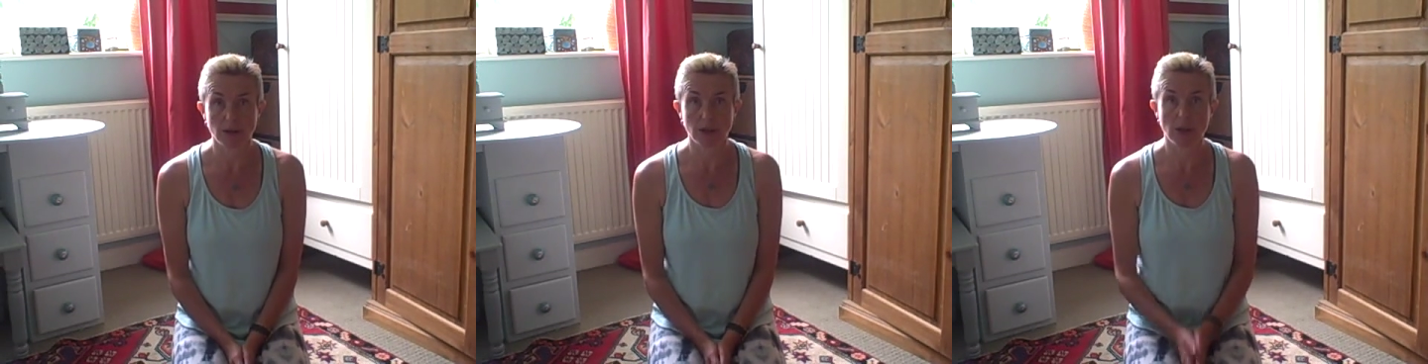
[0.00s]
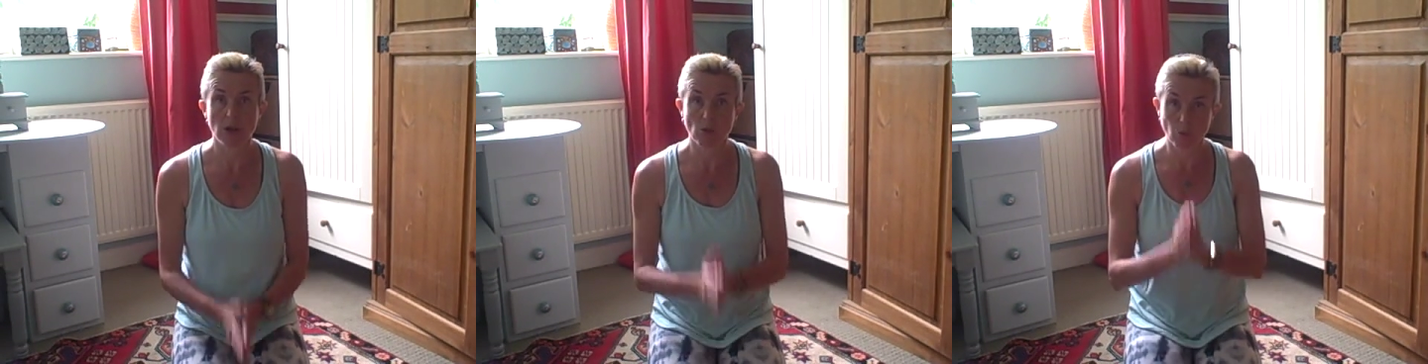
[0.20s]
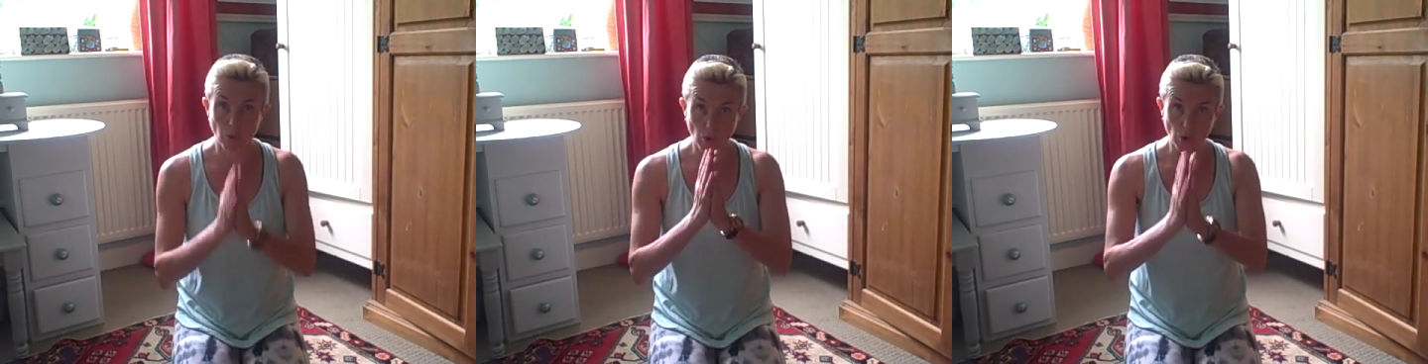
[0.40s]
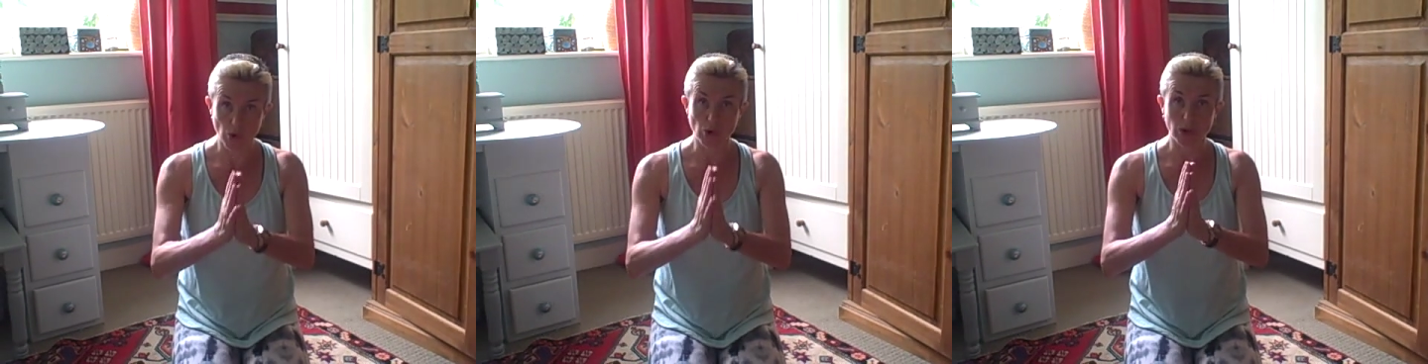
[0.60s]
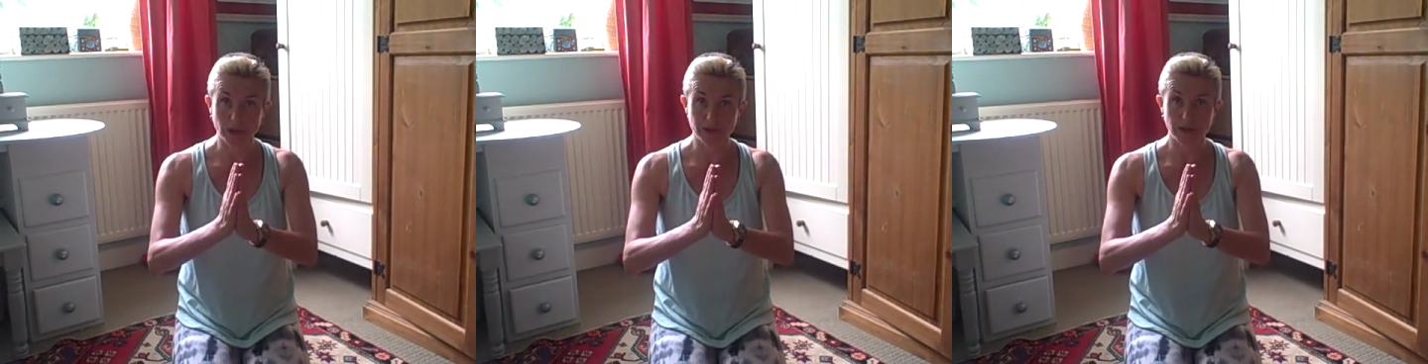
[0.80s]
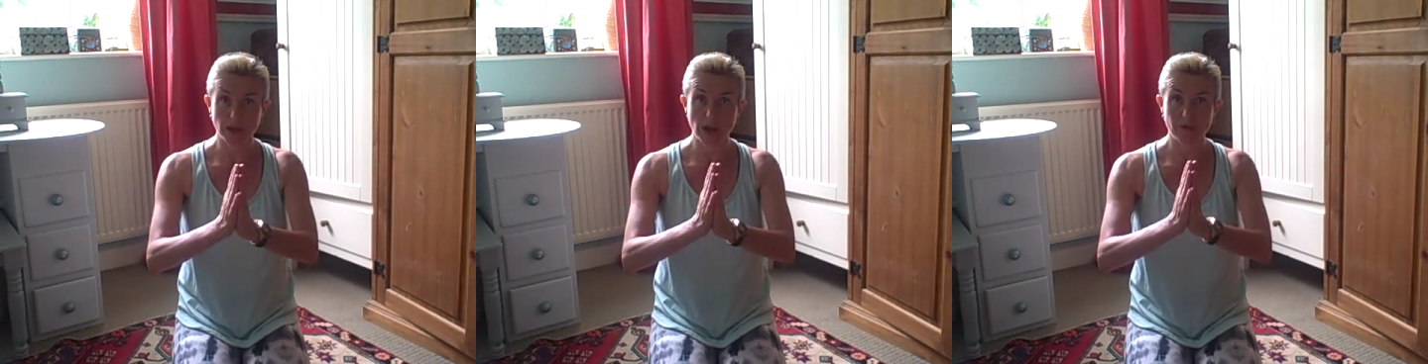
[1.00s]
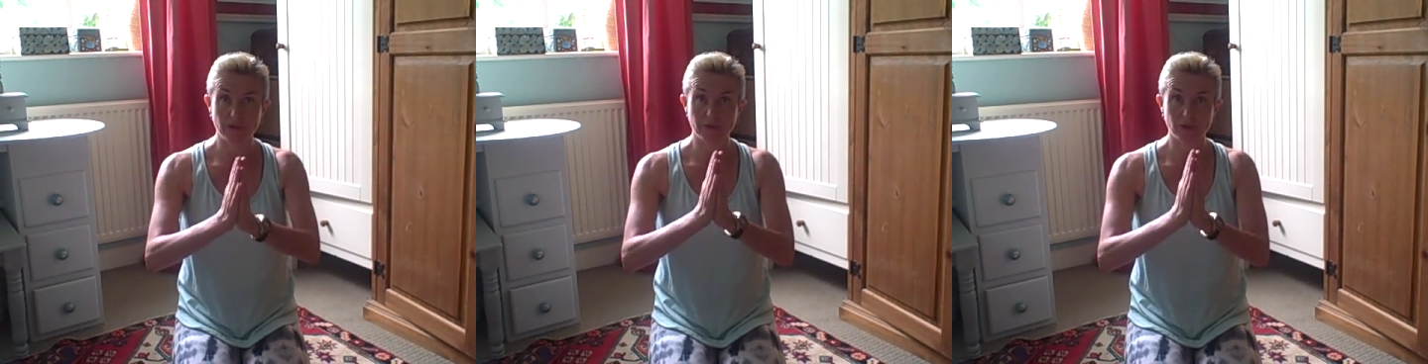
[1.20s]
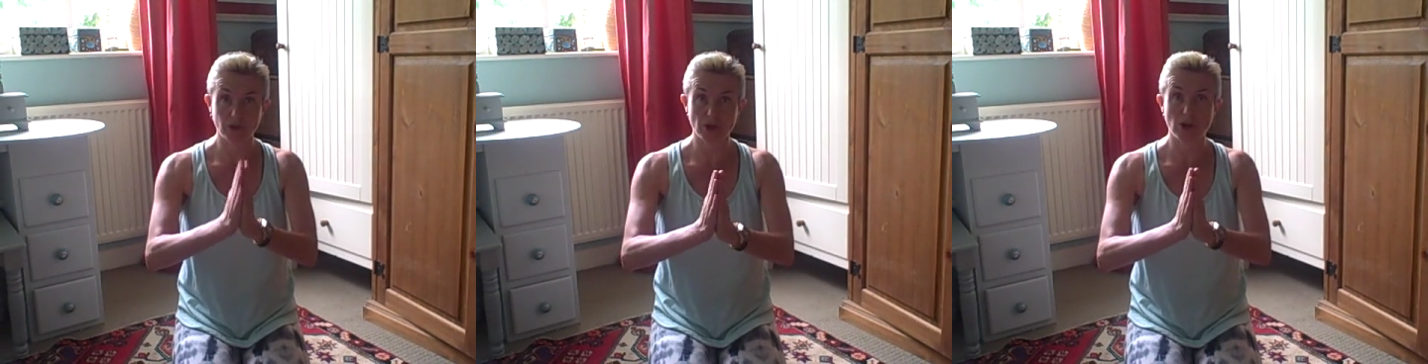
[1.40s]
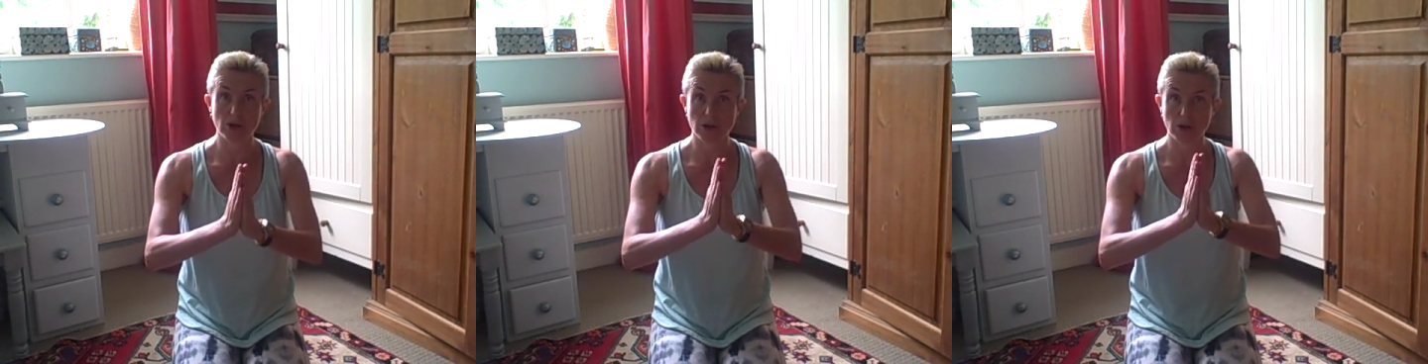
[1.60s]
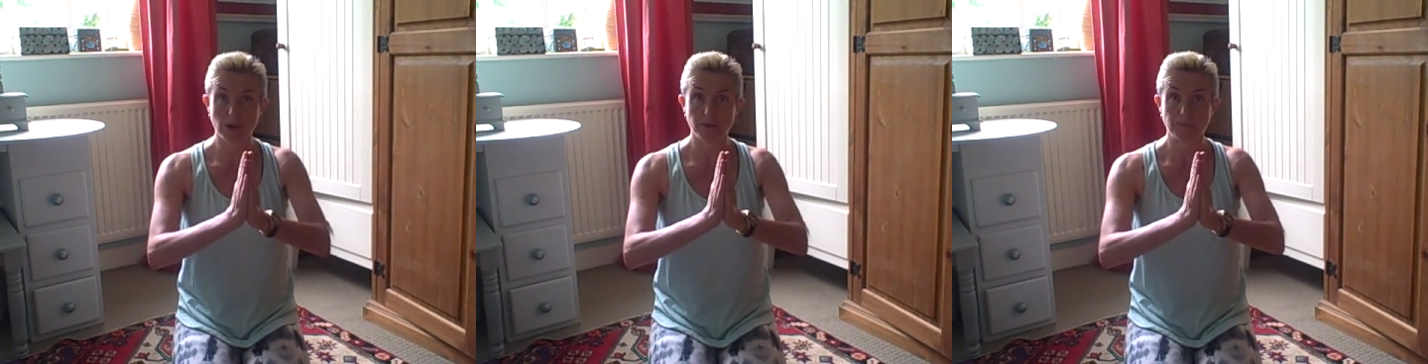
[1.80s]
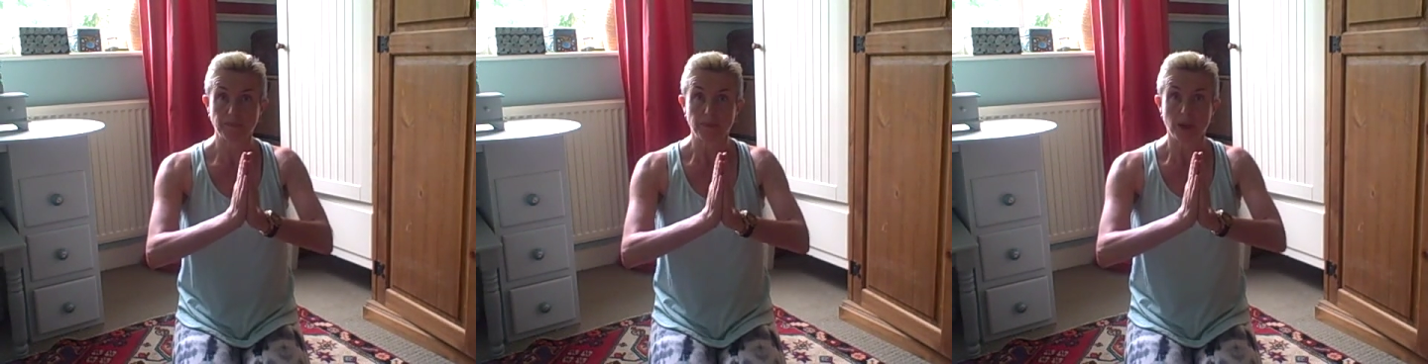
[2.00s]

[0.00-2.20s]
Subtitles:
the walls of the vagina.